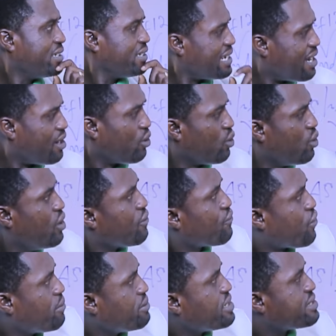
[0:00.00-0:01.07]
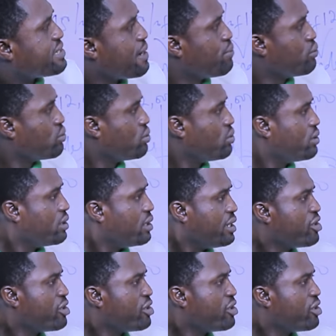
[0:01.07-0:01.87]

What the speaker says: Now, from this table,